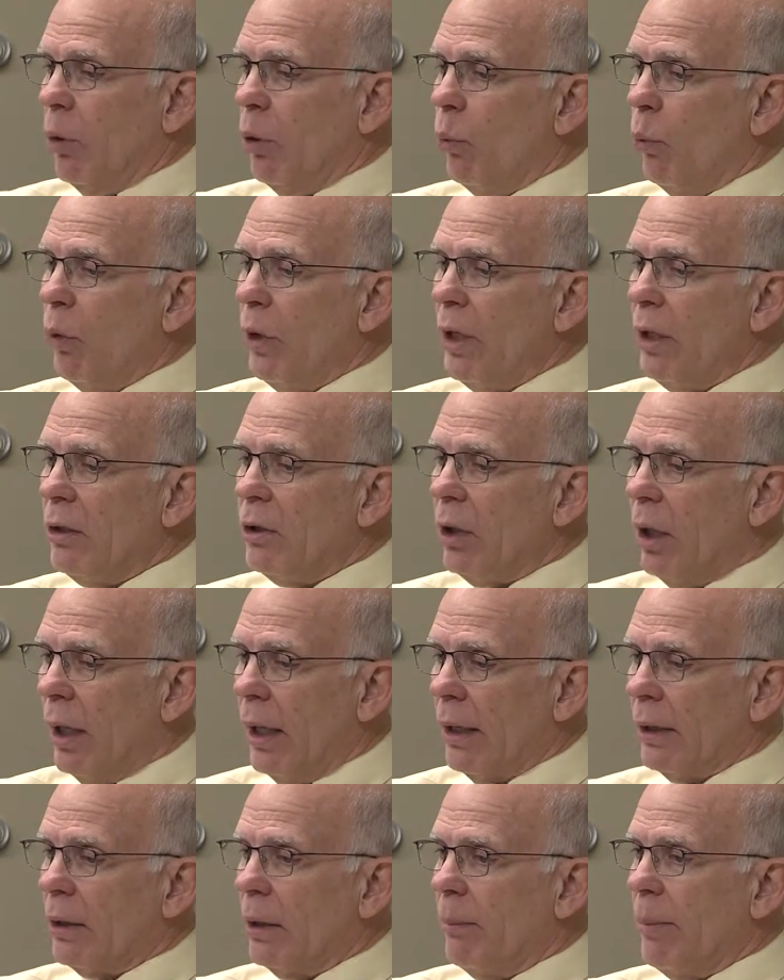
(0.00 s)
we
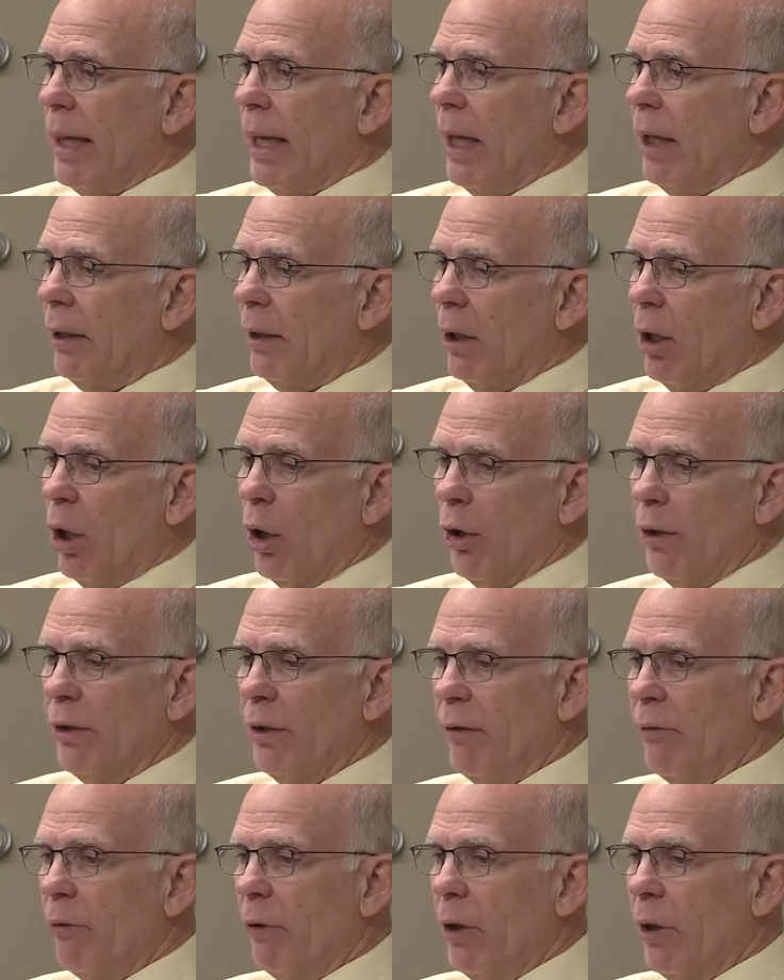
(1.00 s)
talked about our
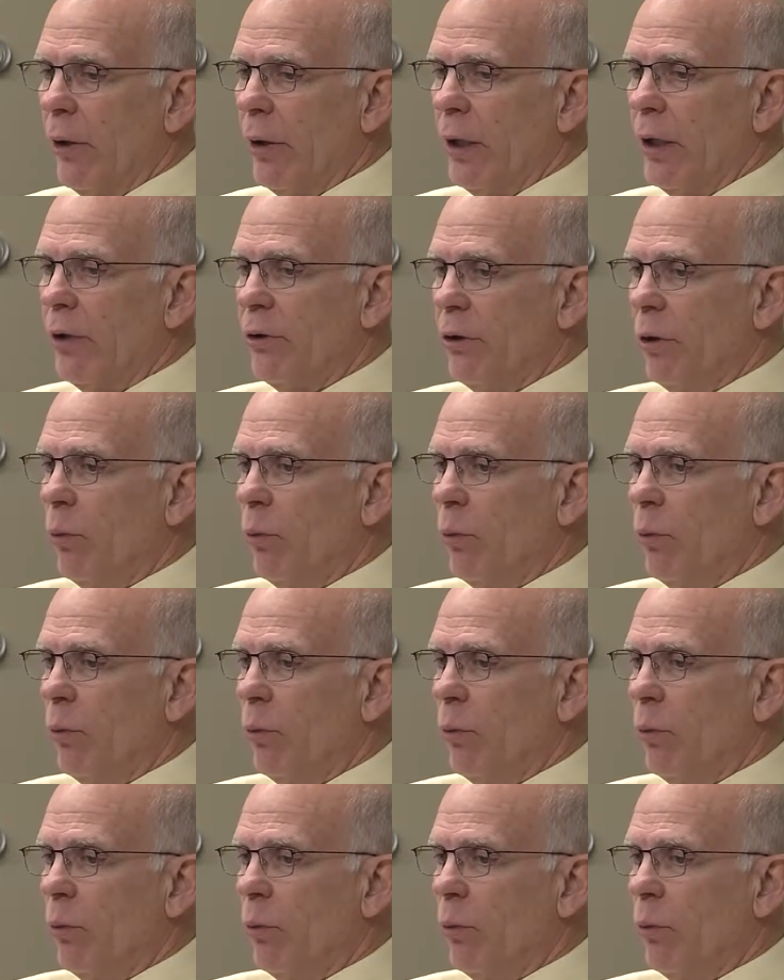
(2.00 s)
different areas